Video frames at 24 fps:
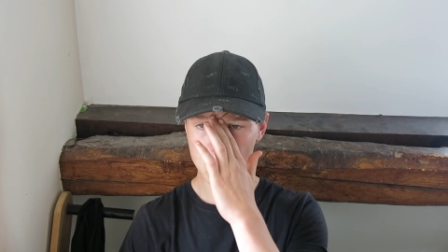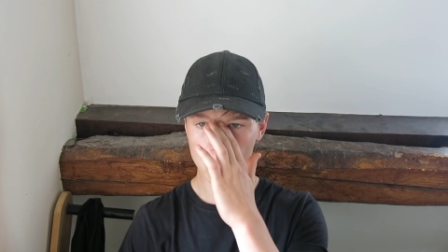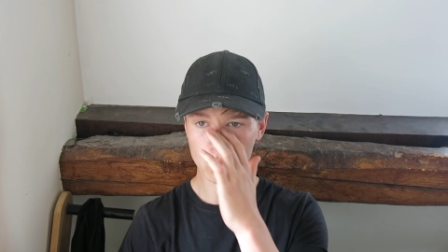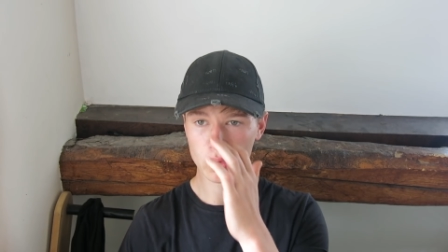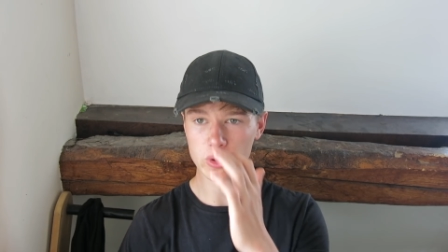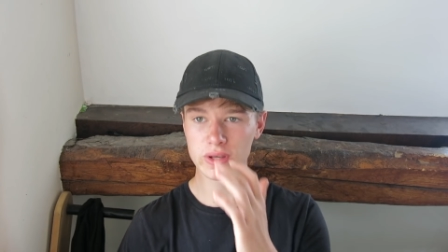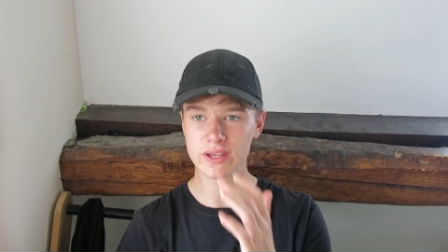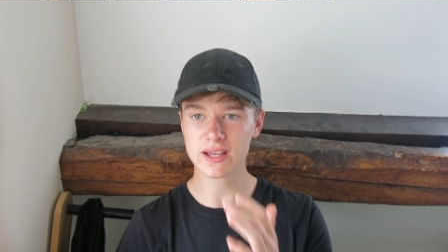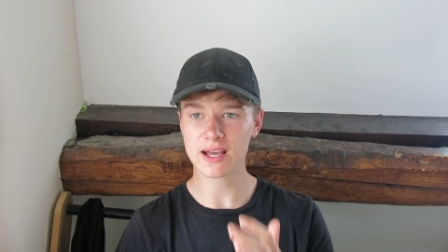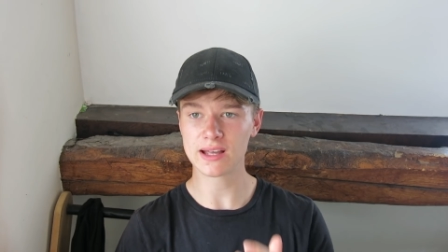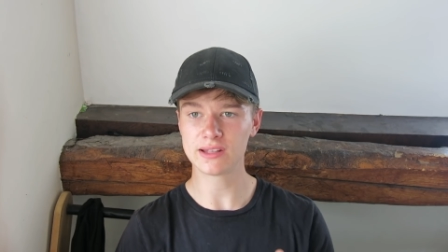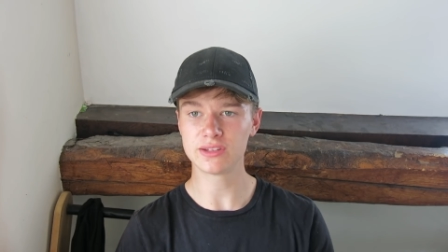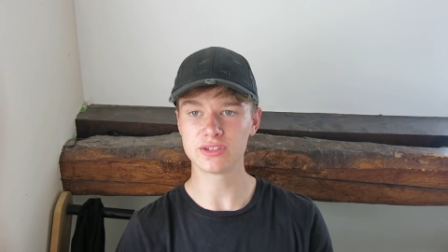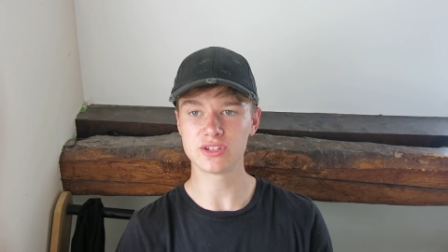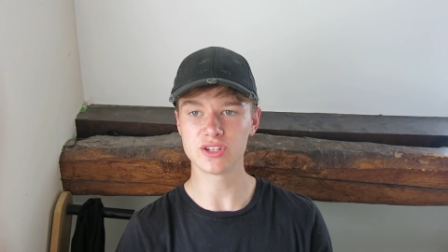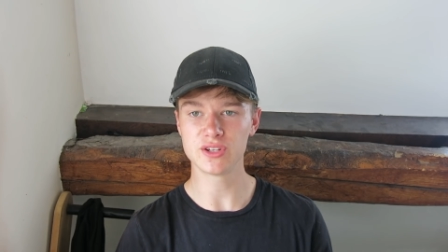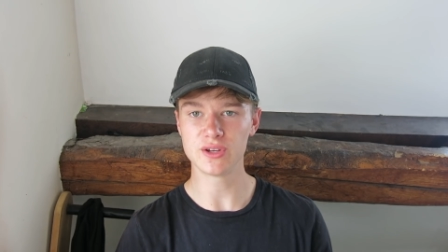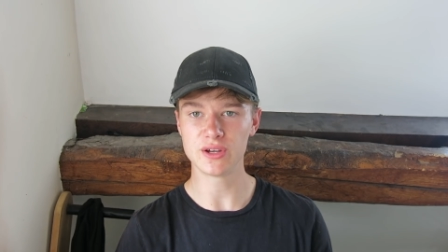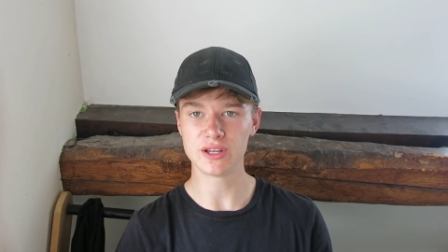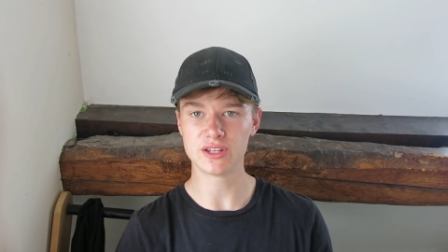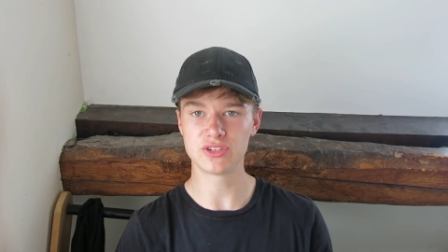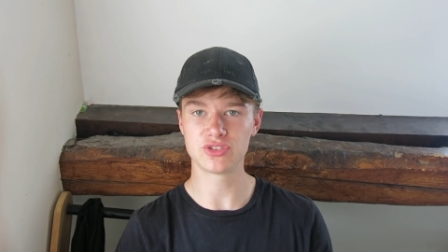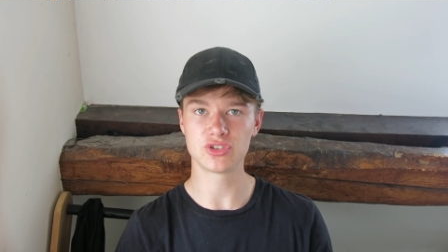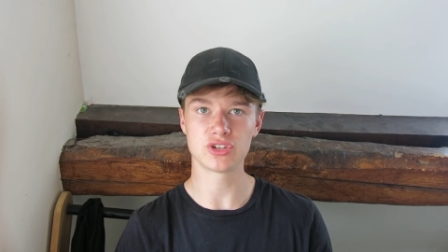what can
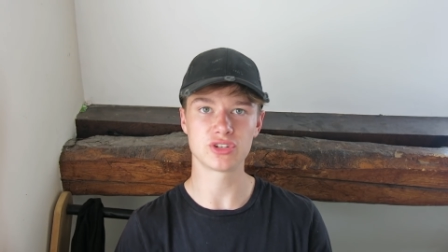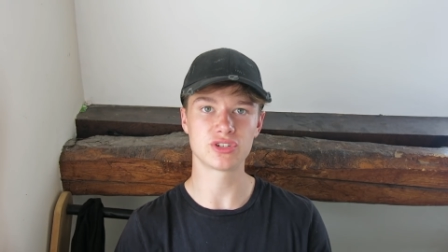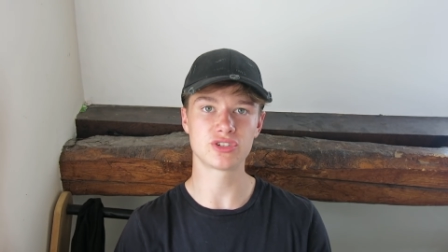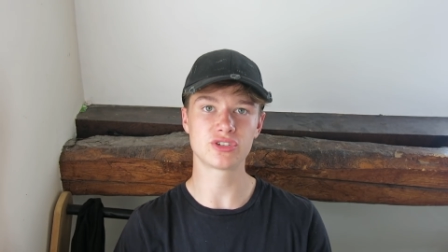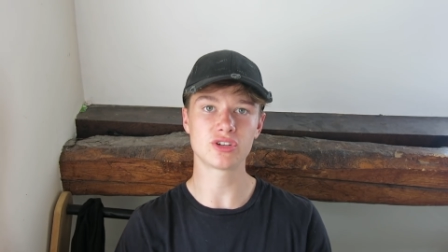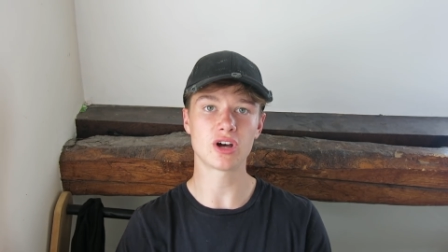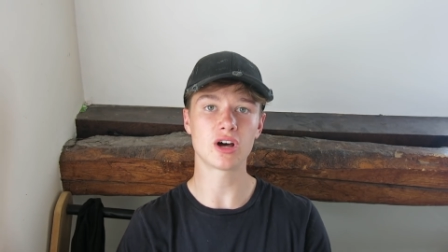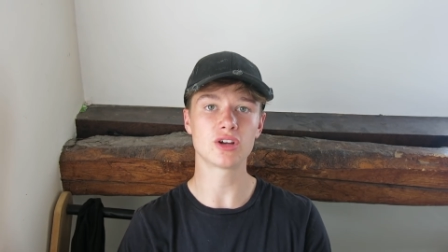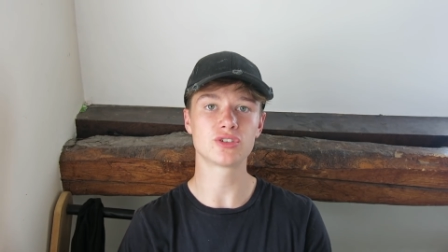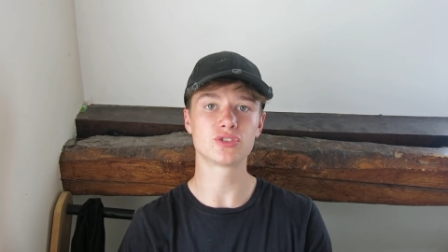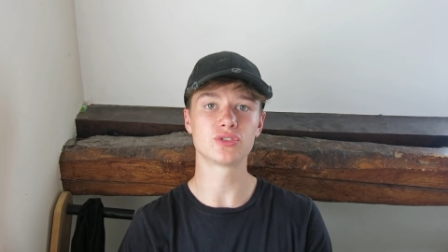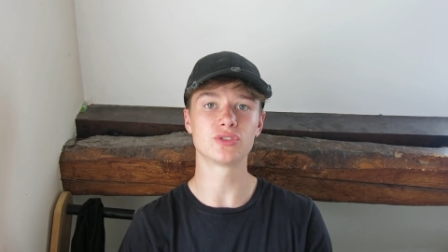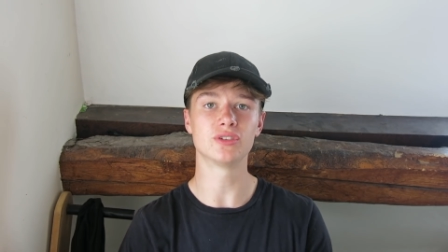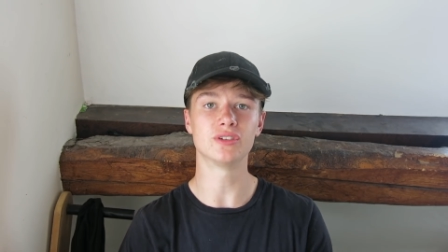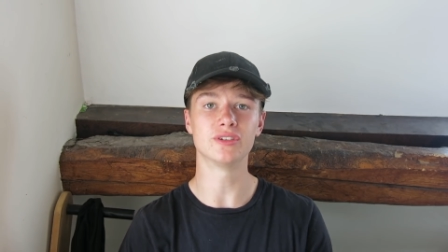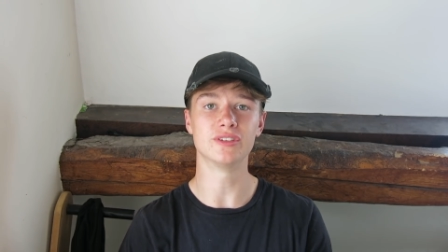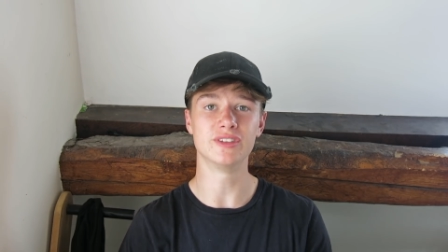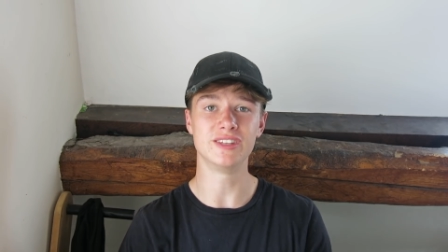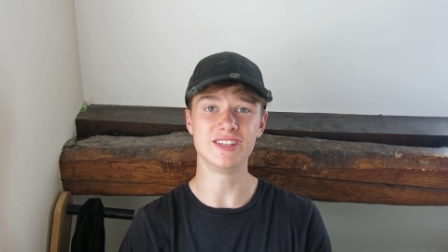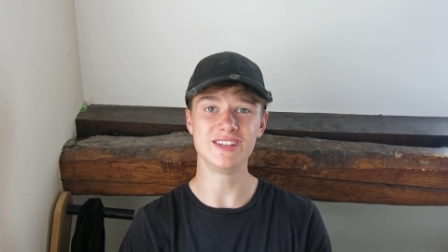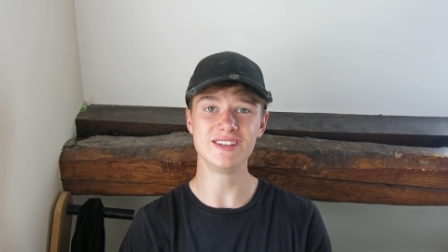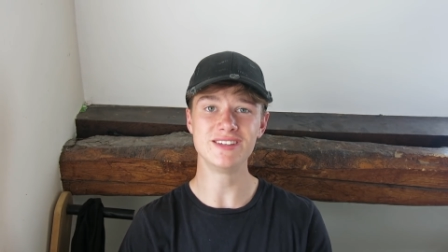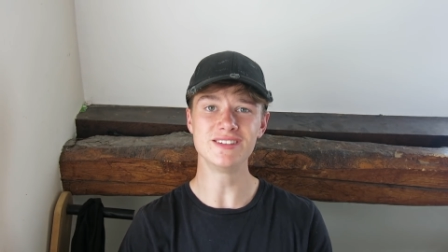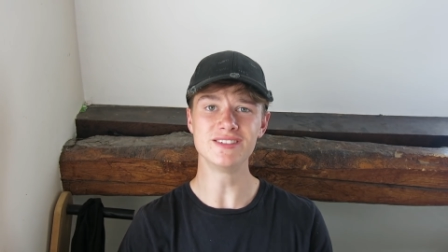do is just start on your
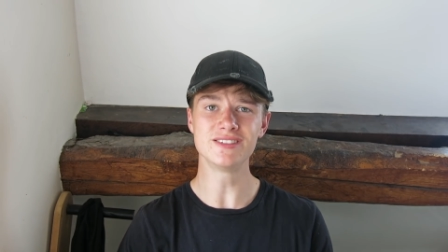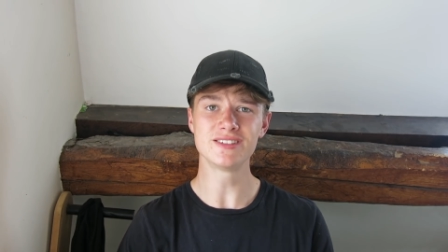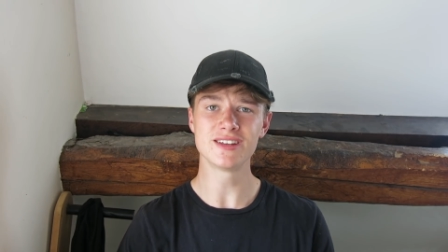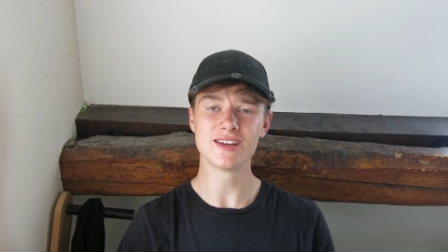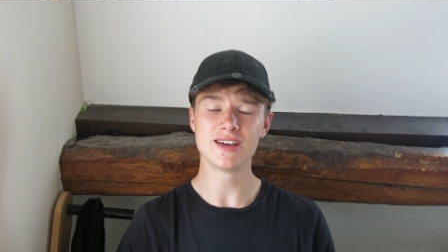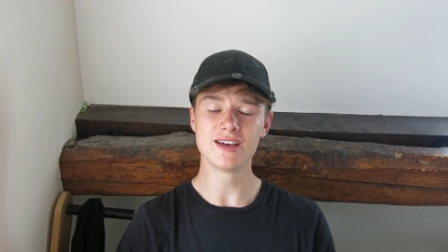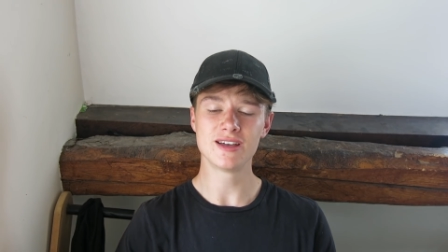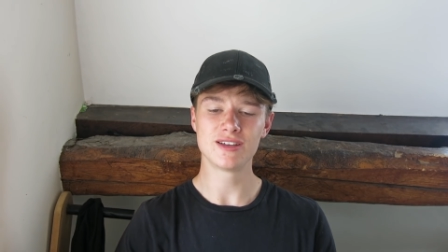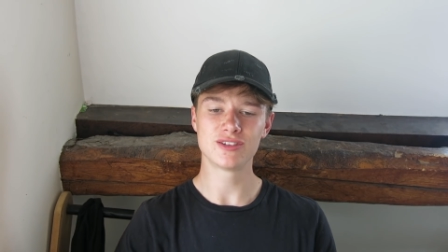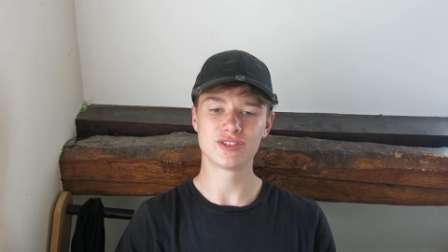knees,